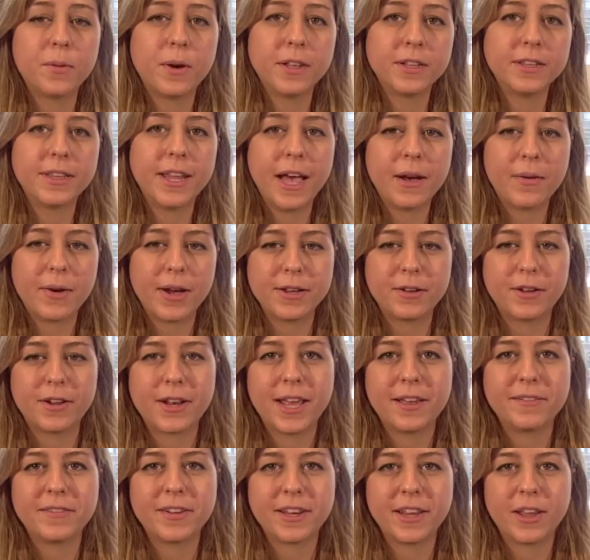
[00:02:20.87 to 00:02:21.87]
well now I
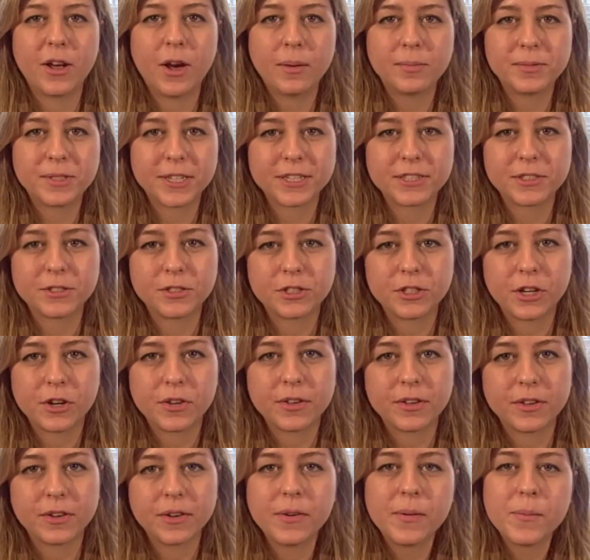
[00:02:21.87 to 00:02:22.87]
don't have any objects to show
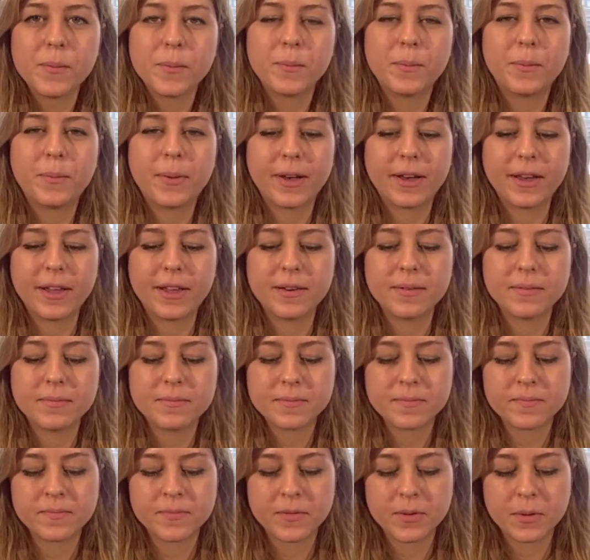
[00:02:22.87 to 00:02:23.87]
you, but
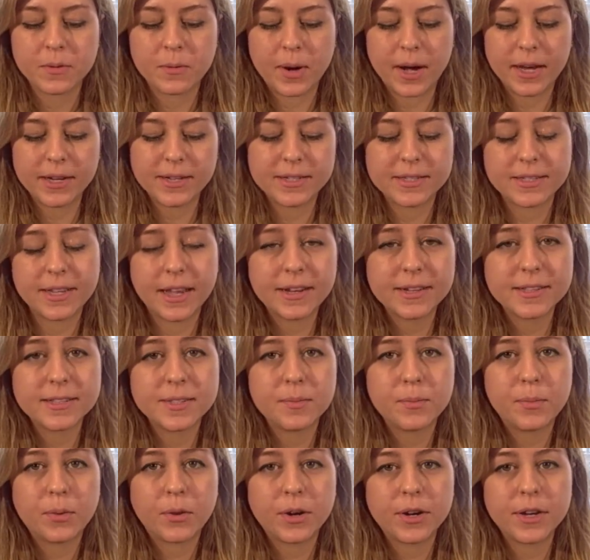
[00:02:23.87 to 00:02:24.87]
why design
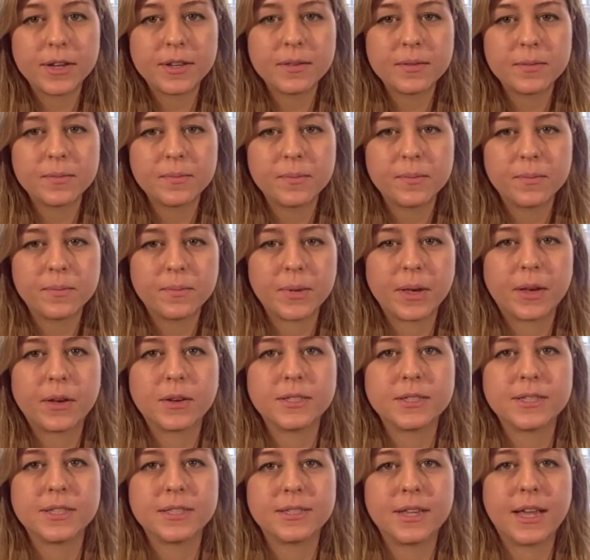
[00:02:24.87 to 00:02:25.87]
is important?
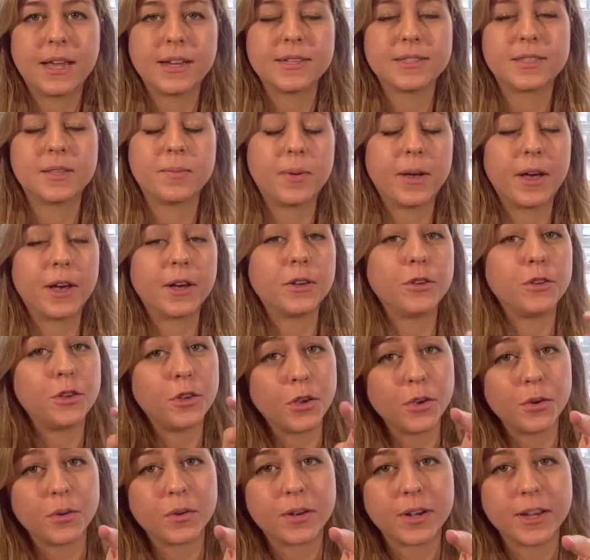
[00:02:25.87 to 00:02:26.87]
Because design is
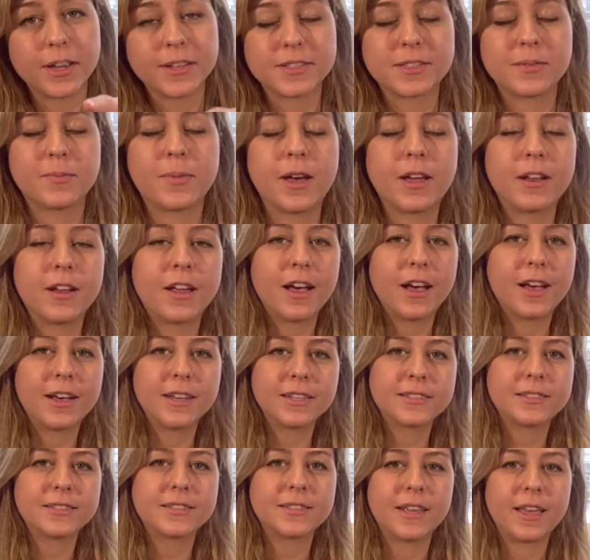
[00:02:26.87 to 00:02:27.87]
about you. It's about
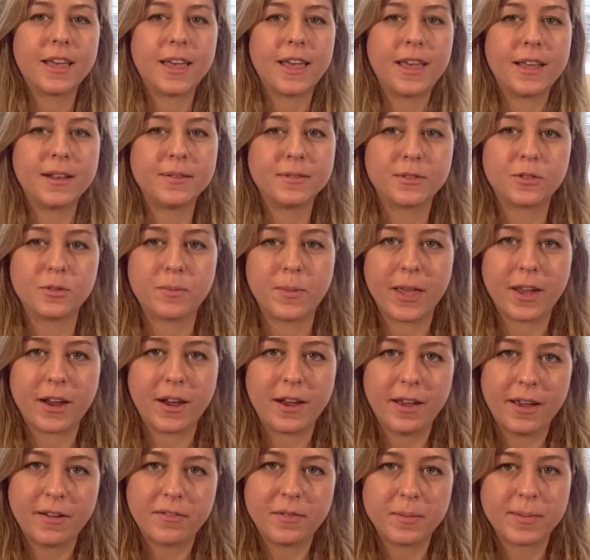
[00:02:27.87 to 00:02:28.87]
us and to
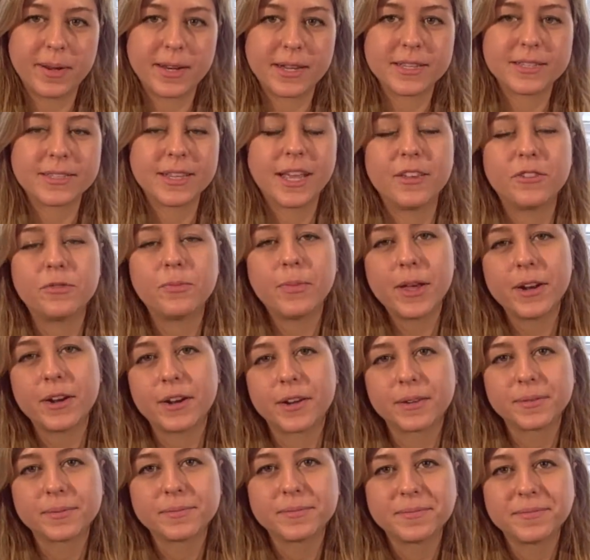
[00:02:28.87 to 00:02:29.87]
make everybody's life
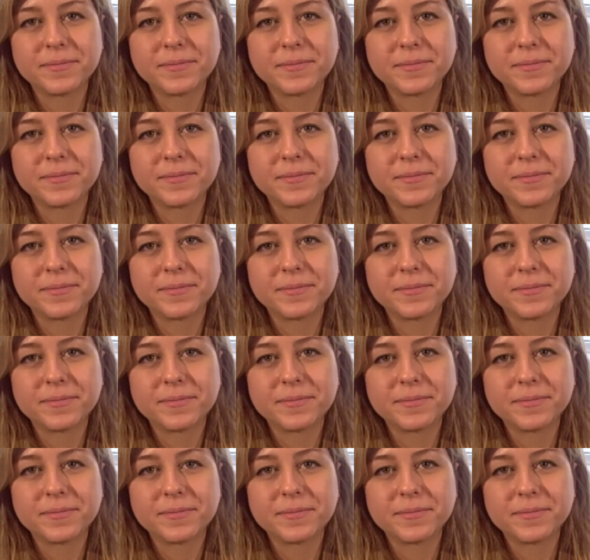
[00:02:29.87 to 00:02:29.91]
better.